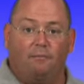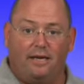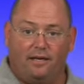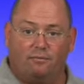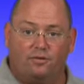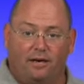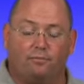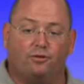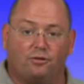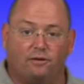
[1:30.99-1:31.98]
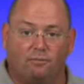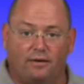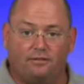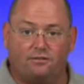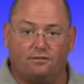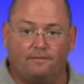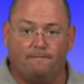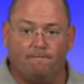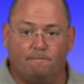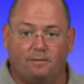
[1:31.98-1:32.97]
medium temperature compressor.
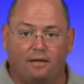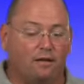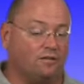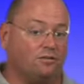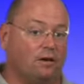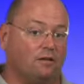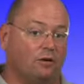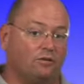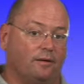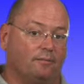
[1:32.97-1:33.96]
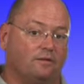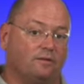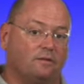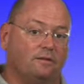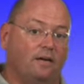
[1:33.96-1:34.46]
Now let's talk low temperature.